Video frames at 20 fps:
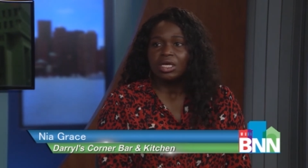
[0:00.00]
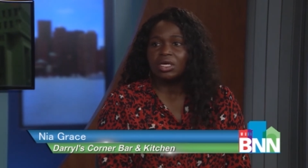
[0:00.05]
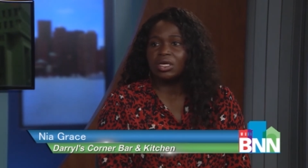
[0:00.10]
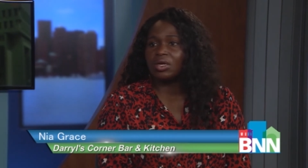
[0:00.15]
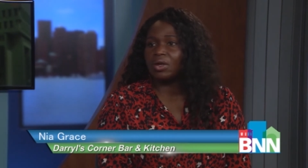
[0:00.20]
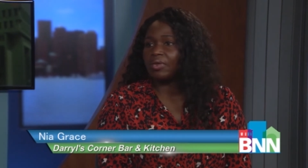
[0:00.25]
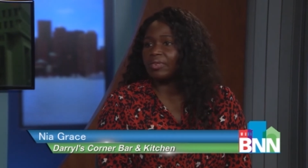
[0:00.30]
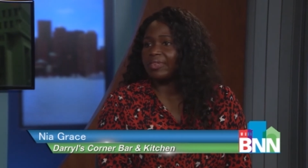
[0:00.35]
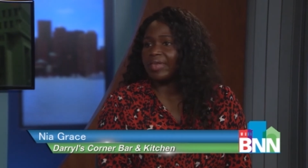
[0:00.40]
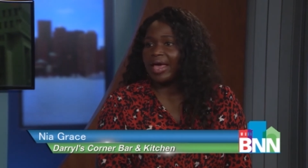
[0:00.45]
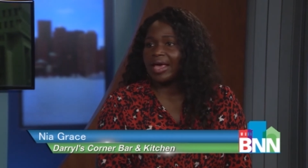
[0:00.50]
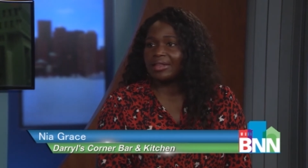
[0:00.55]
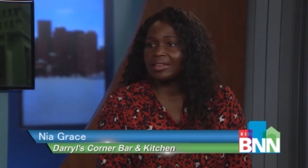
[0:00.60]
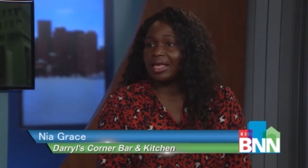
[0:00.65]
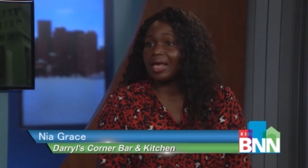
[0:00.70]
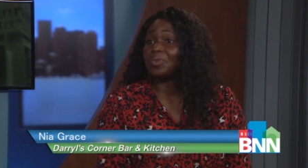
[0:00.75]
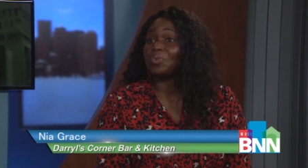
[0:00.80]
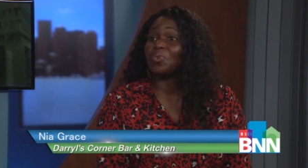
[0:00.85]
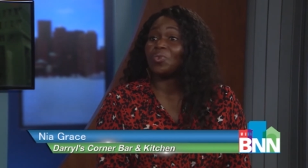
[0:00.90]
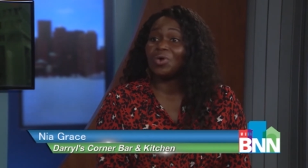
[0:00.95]
you know,
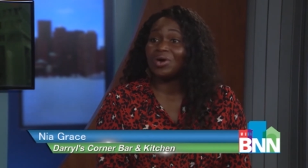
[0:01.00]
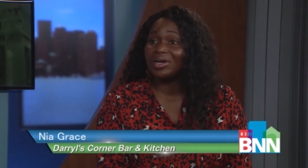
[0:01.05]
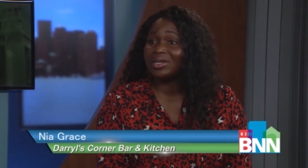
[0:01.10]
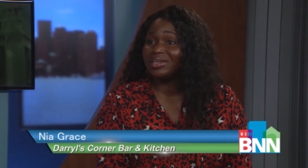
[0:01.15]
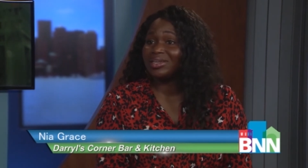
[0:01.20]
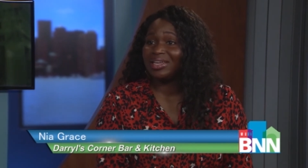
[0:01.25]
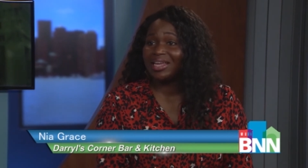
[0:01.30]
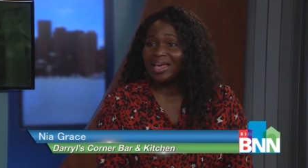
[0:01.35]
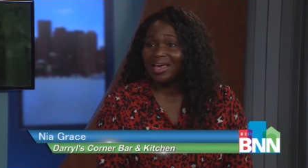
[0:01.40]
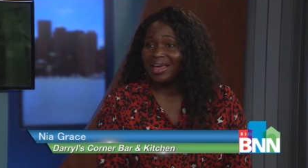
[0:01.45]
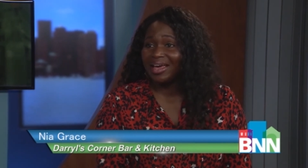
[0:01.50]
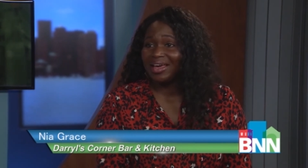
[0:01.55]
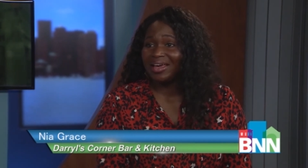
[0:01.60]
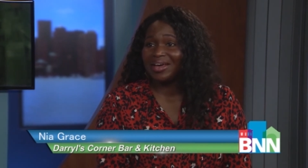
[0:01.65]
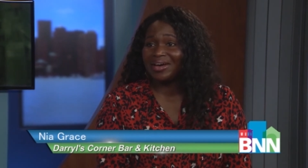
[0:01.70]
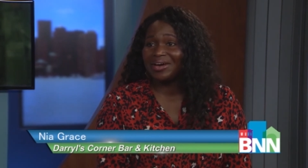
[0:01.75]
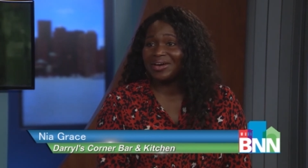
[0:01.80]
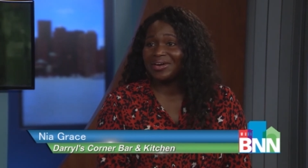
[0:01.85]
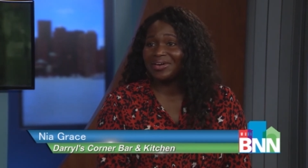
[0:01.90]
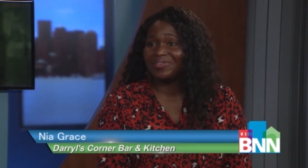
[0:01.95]
that one
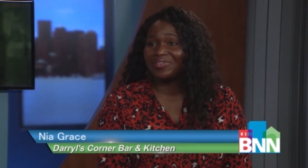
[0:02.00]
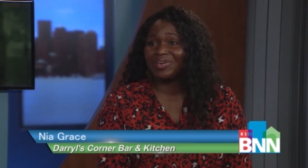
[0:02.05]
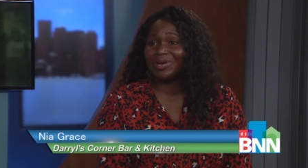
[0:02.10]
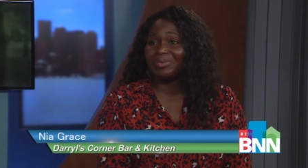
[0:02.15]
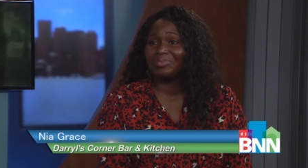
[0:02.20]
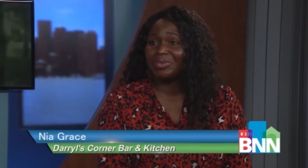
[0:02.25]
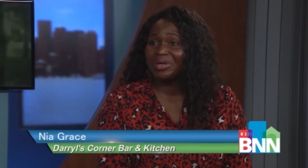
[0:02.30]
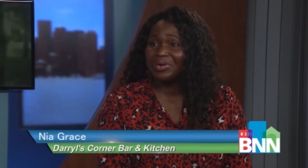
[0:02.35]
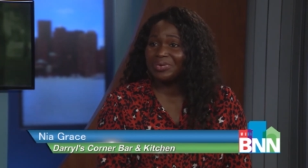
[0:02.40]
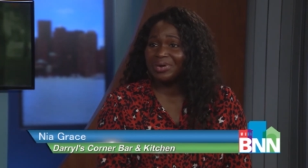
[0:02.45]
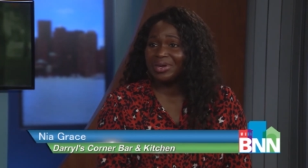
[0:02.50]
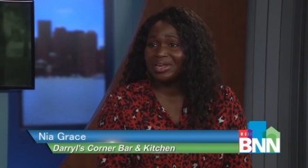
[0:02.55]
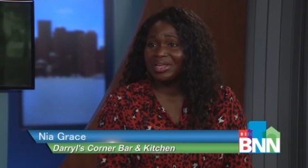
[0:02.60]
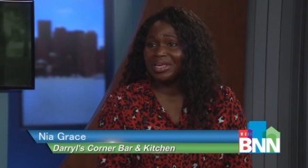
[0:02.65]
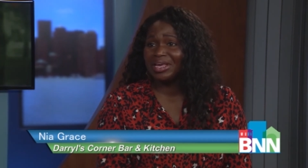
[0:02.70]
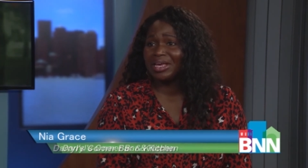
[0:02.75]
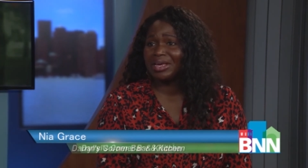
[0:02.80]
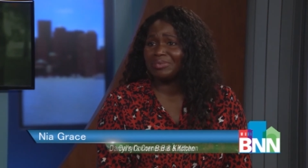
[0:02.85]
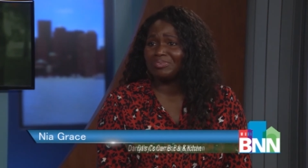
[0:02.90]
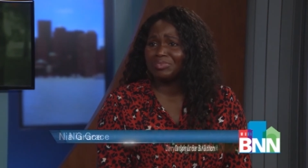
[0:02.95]
day of
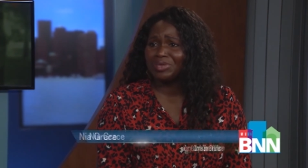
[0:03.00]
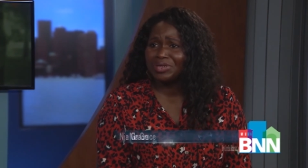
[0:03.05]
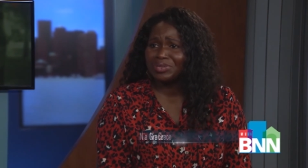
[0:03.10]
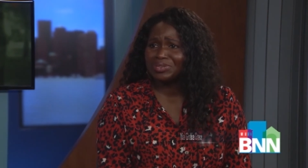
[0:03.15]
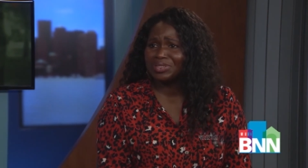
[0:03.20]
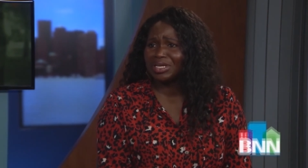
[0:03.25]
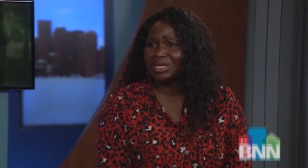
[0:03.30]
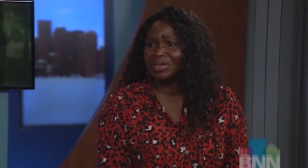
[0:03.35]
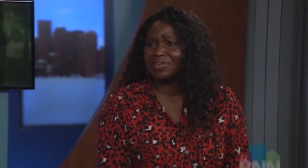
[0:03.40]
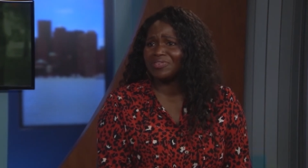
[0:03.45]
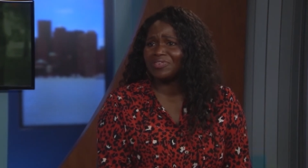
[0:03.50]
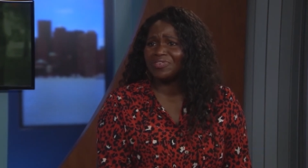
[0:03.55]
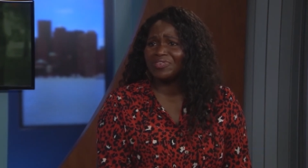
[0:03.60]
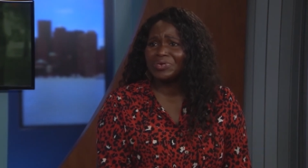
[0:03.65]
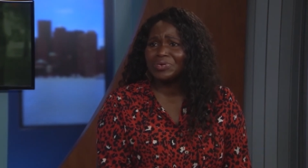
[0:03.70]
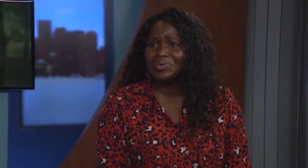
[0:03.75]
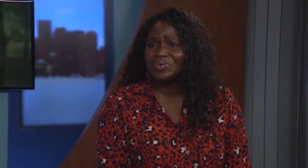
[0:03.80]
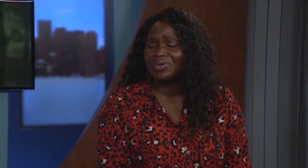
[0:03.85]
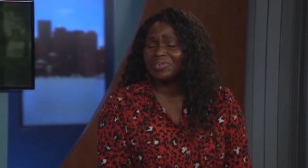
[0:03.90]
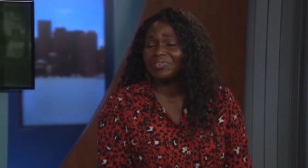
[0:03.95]
community and music and
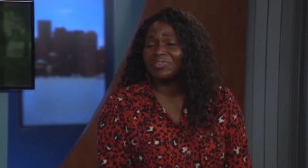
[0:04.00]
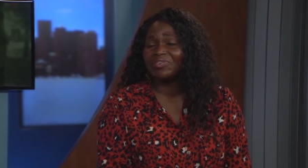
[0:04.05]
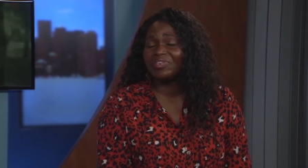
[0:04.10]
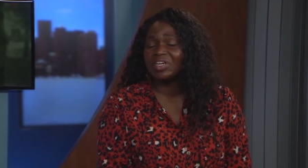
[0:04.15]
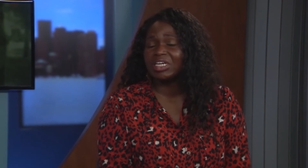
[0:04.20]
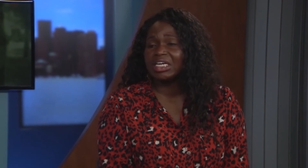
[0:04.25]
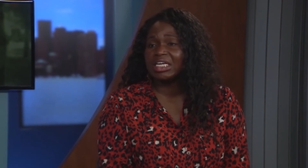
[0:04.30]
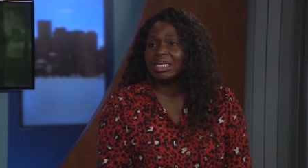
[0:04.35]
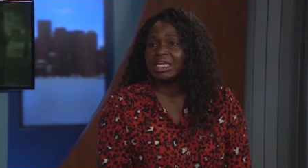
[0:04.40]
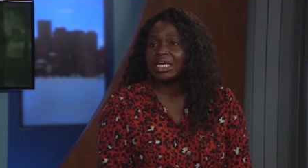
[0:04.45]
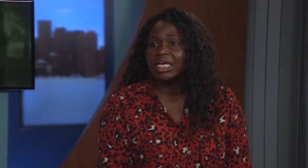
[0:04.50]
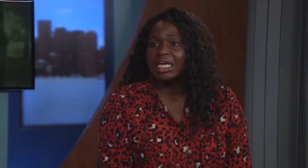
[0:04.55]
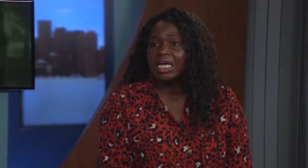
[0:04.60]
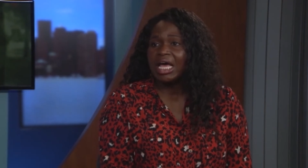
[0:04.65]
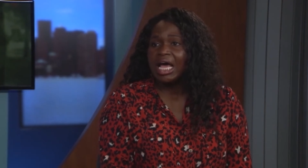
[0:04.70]
food and fun.